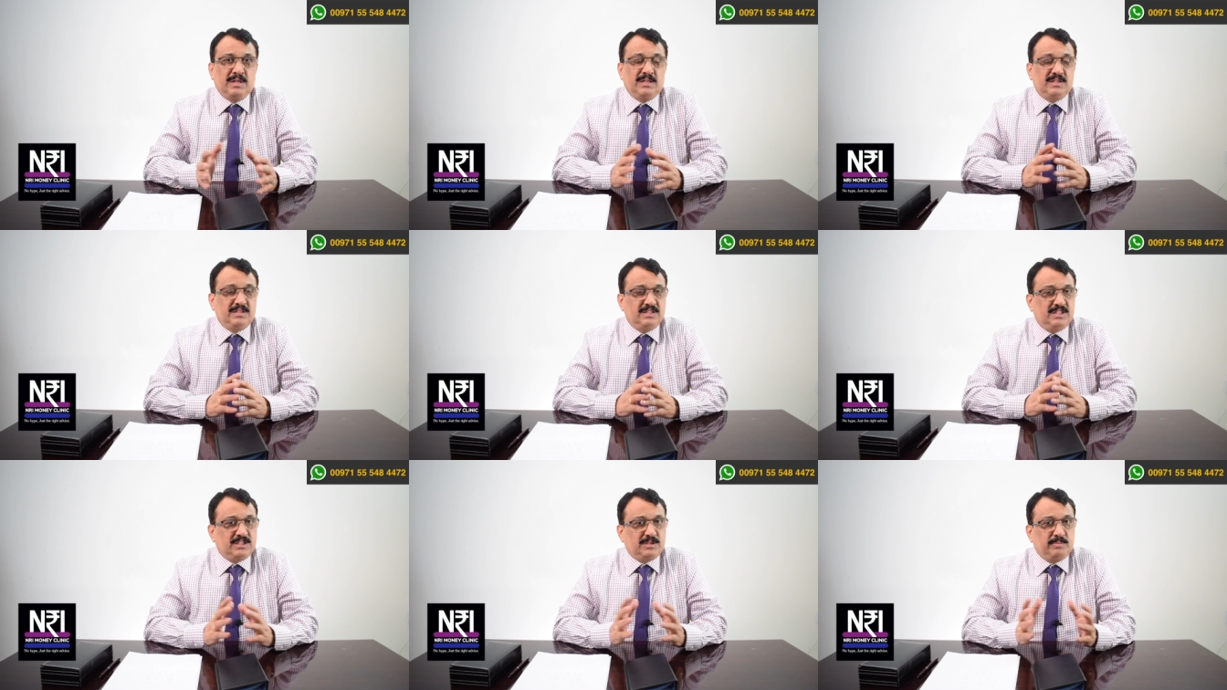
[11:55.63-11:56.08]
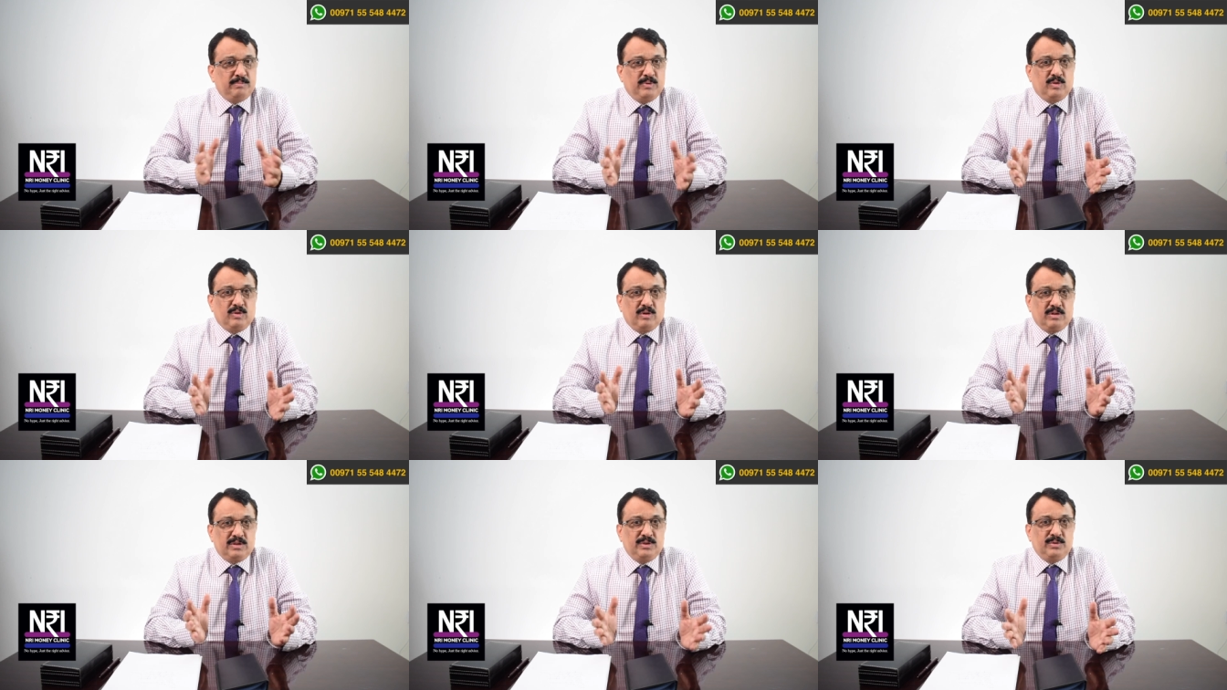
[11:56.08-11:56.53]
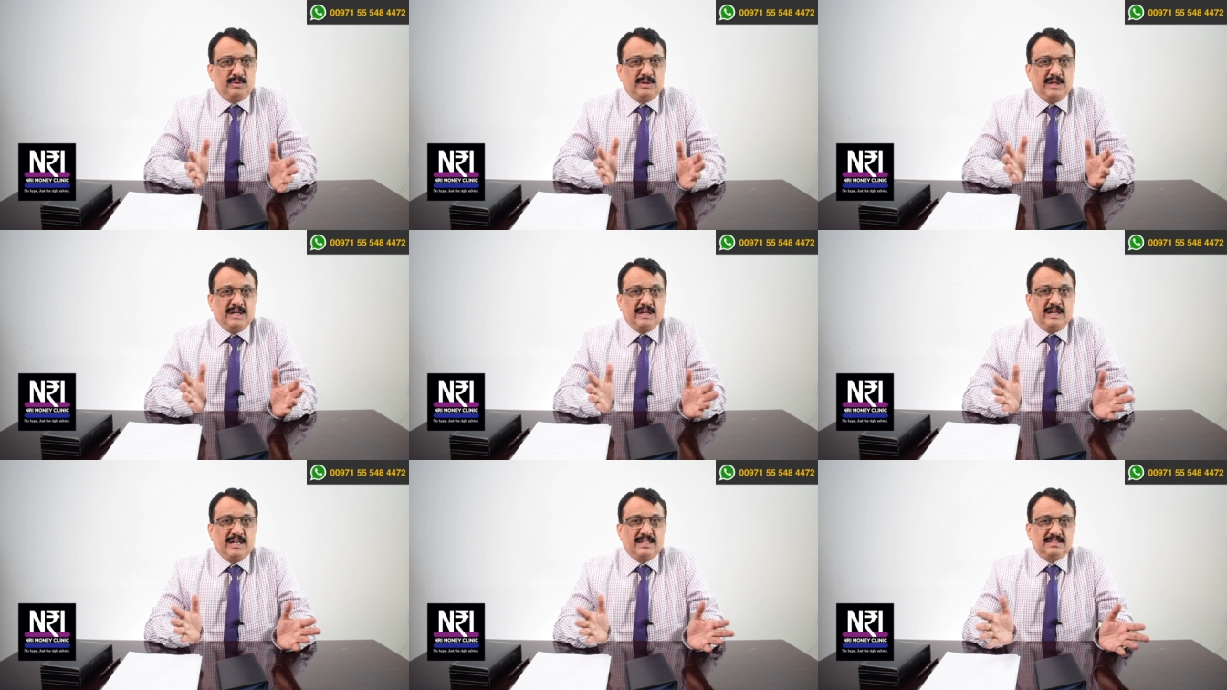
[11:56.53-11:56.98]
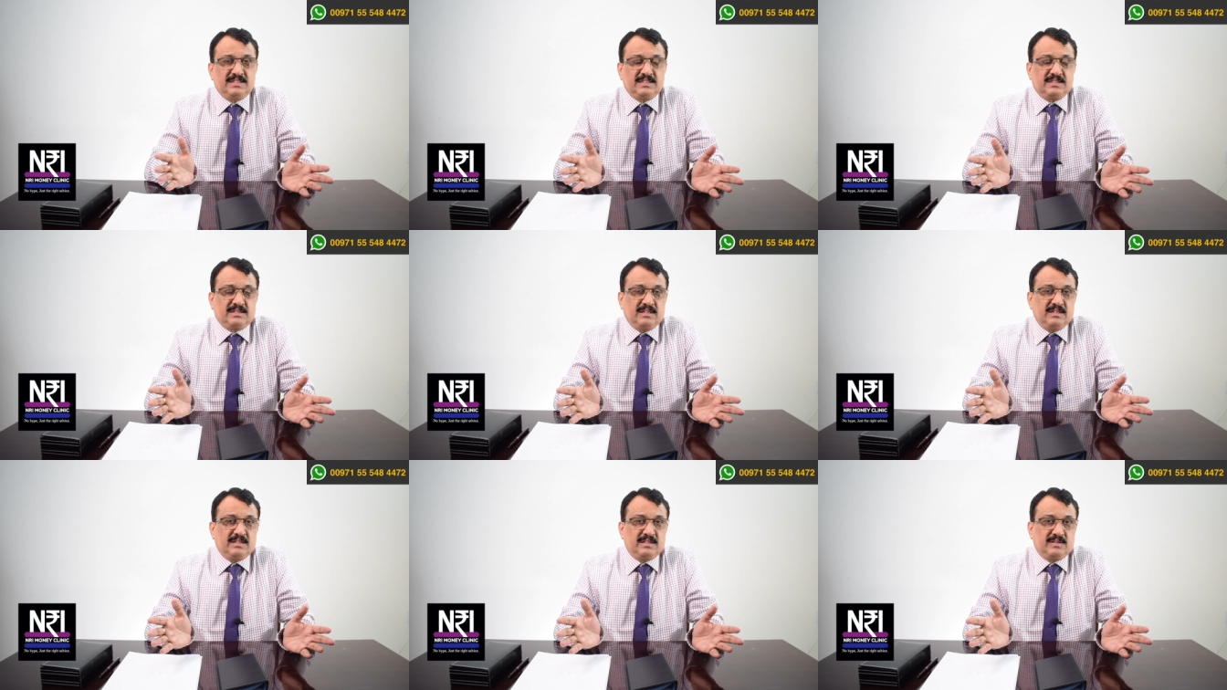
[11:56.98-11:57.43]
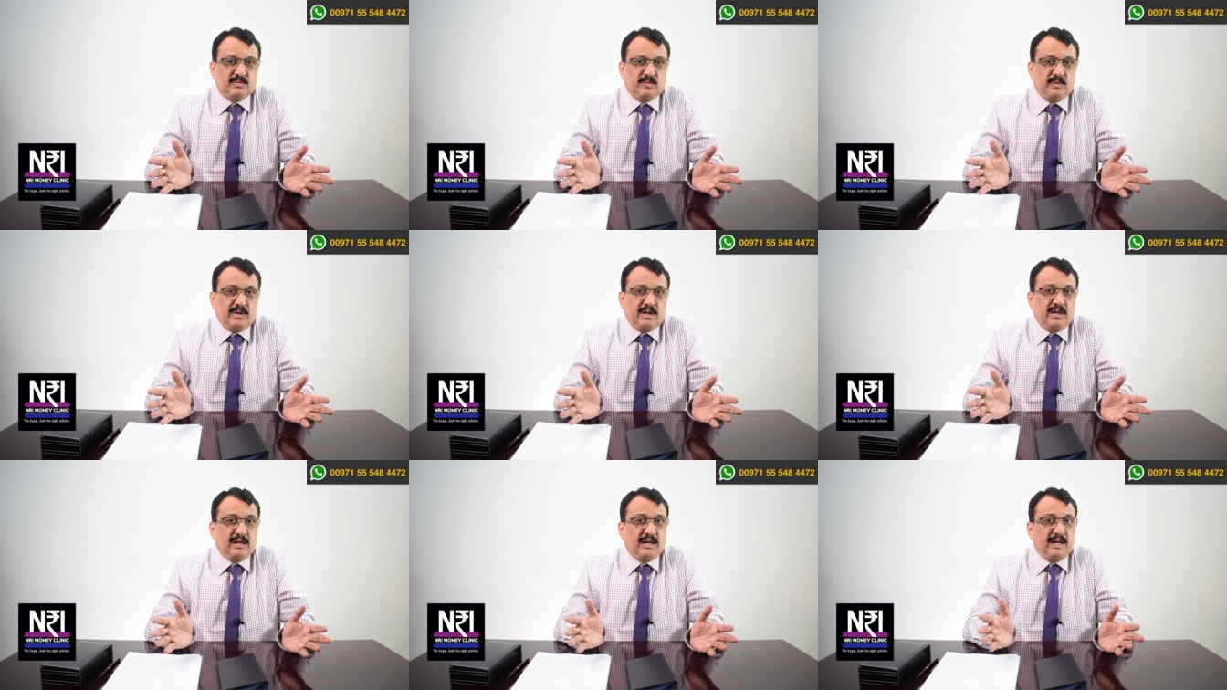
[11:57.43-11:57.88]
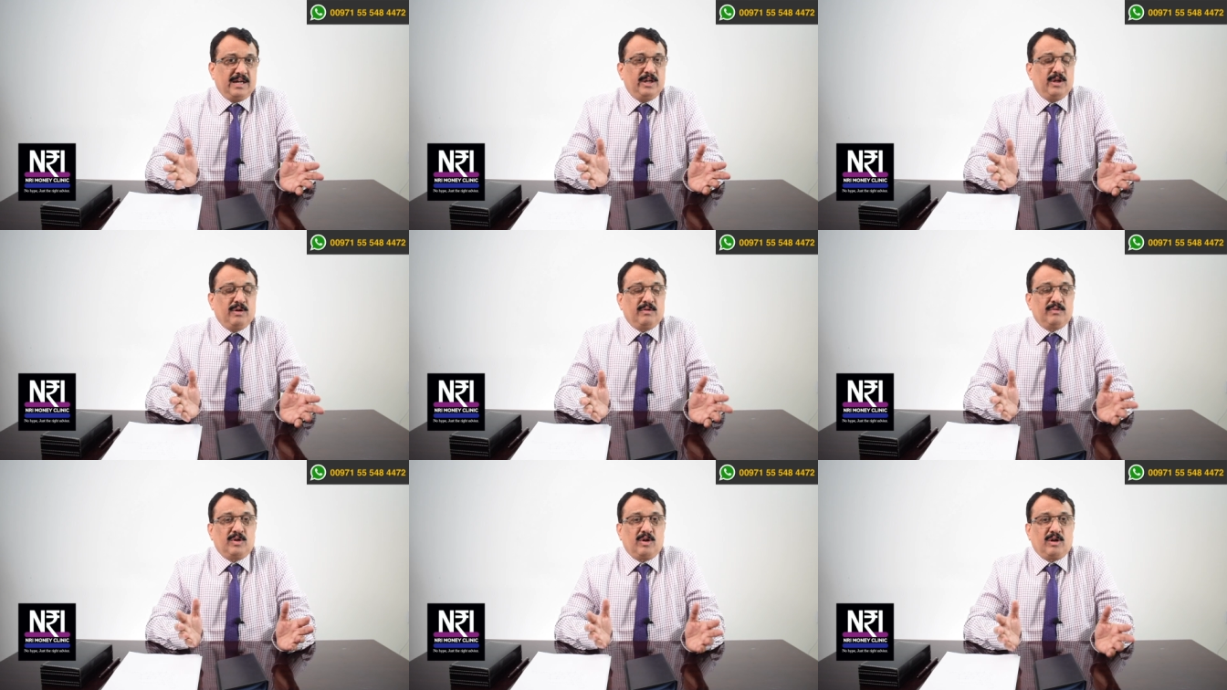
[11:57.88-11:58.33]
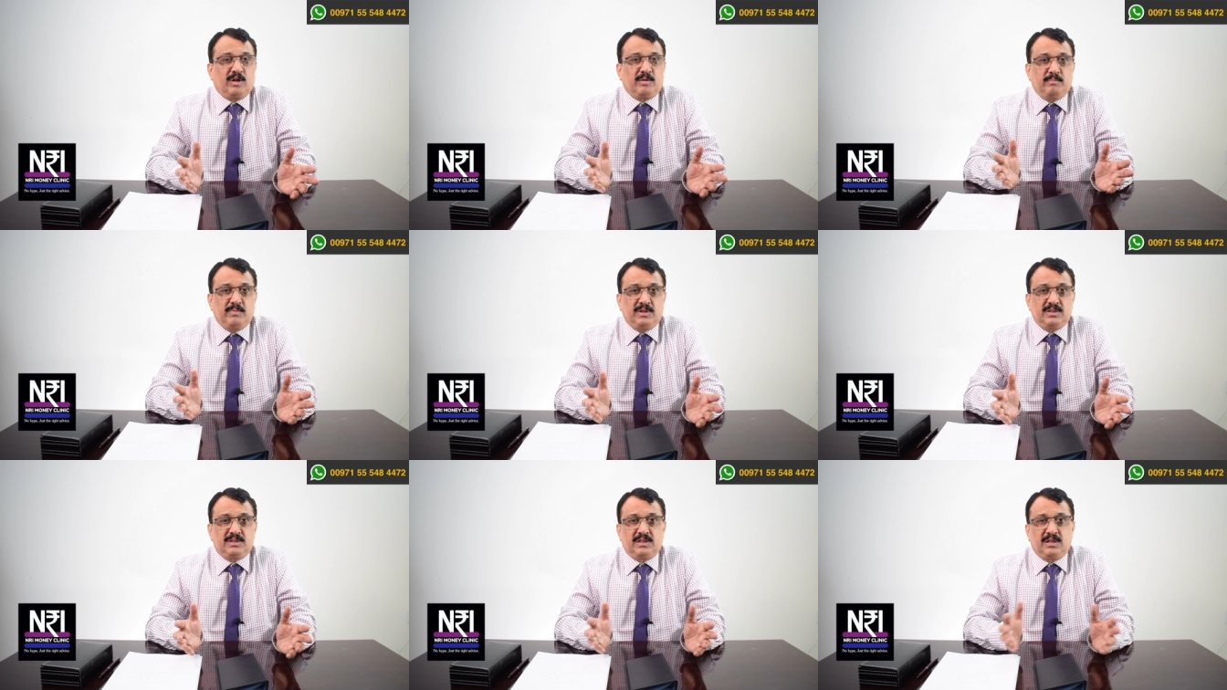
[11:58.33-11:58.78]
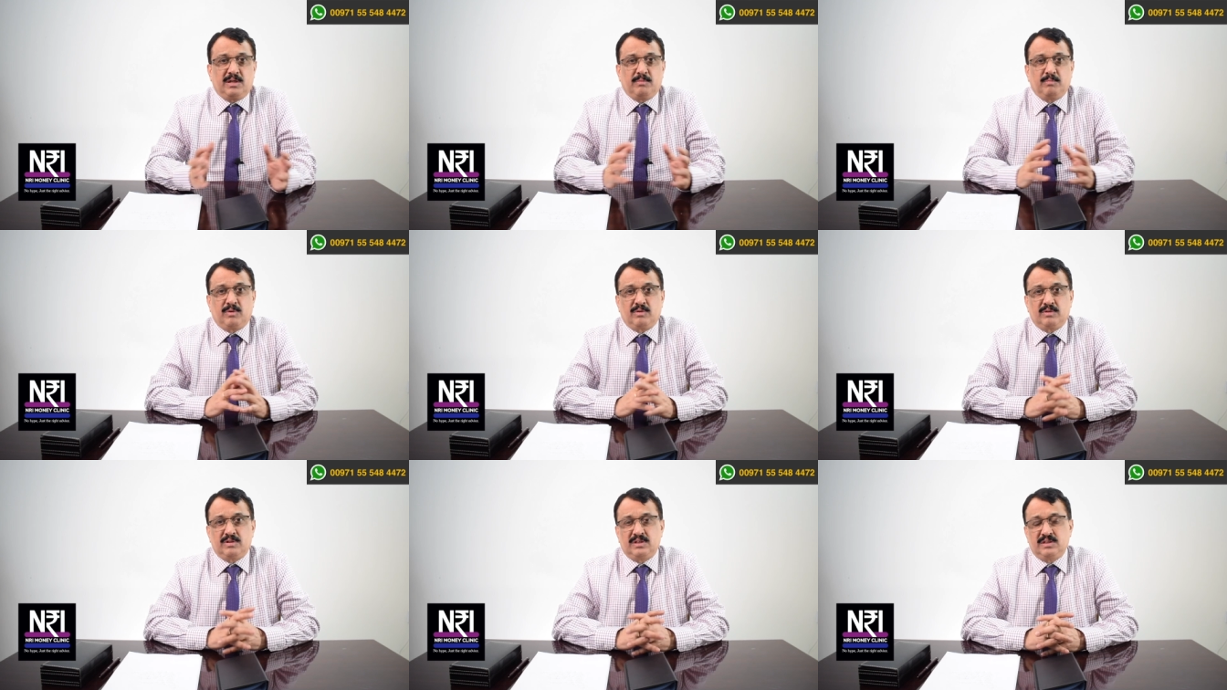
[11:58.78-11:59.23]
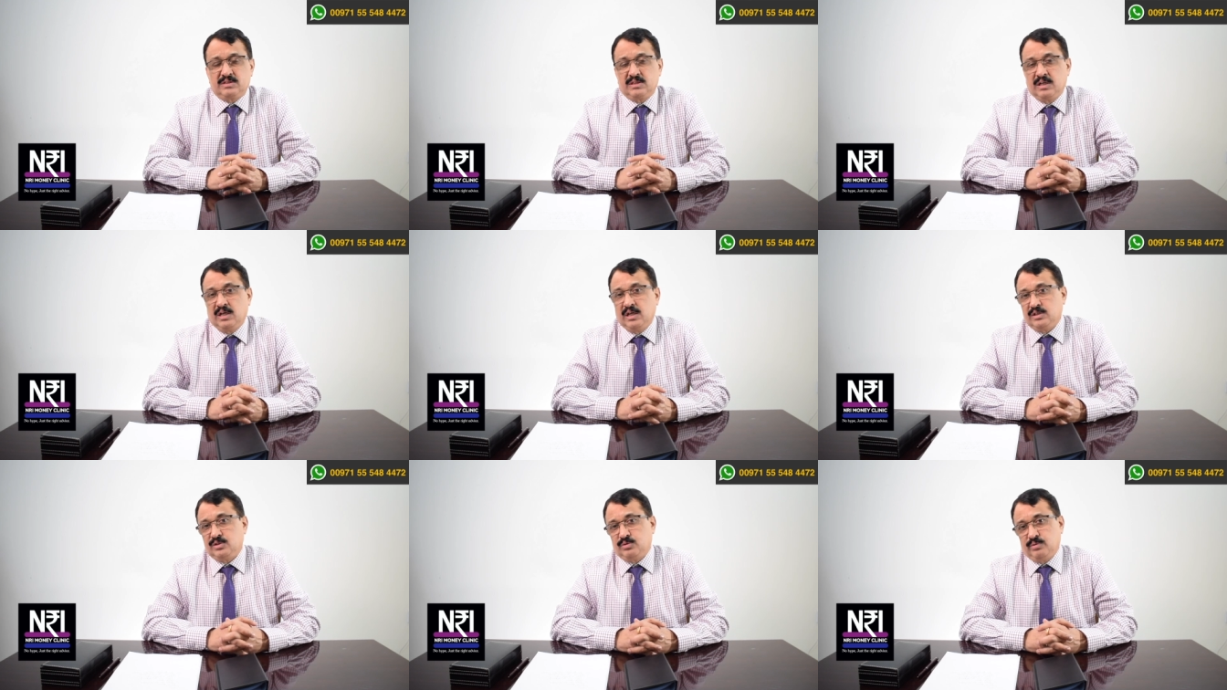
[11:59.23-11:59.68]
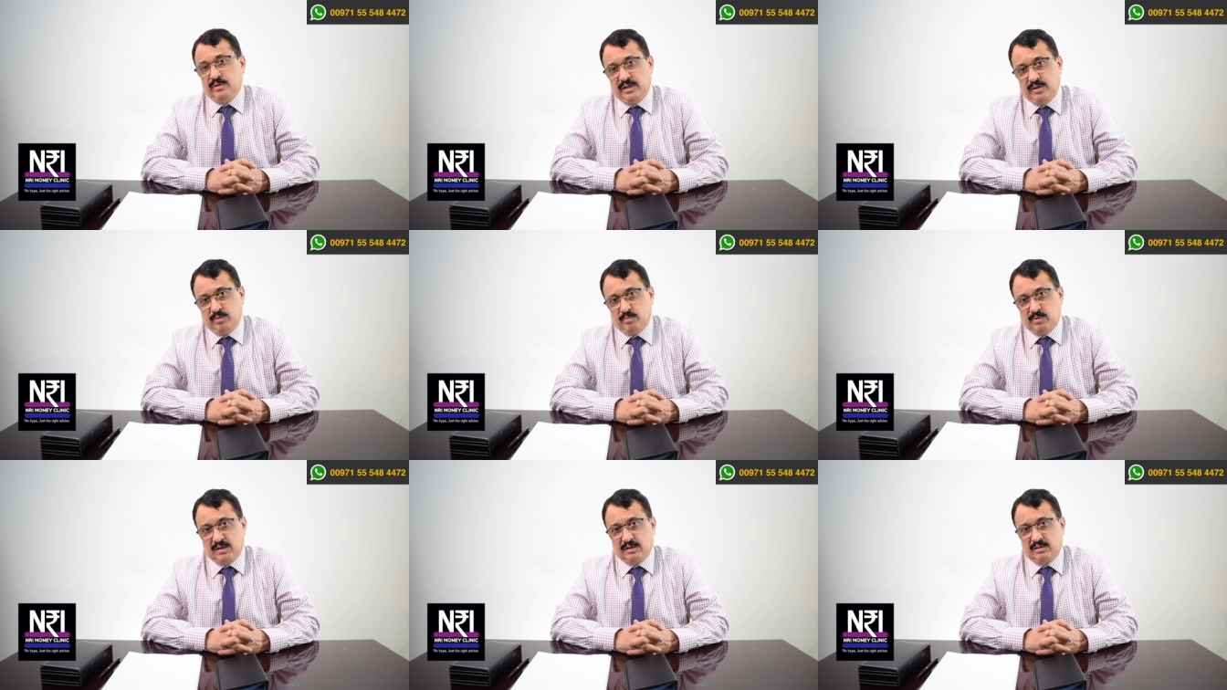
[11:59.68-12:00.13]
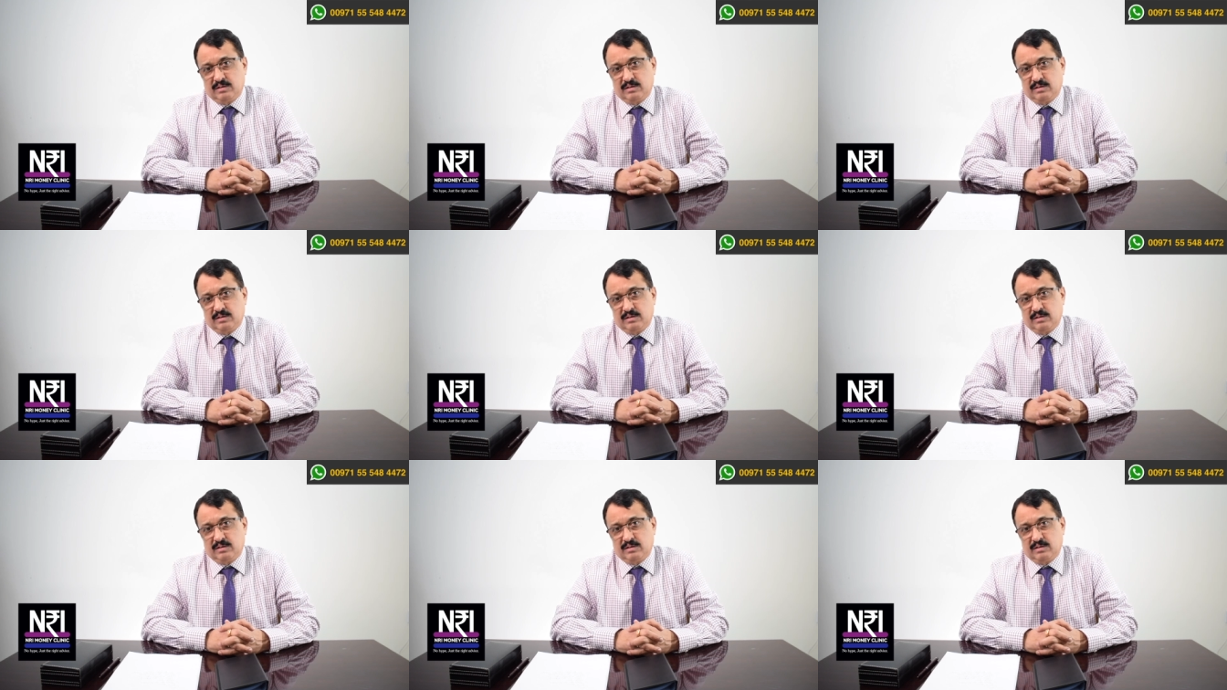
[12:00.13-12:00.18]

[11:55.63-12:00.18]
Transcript: just because you didn't exist in this world and you have not mentioned about this to anyone.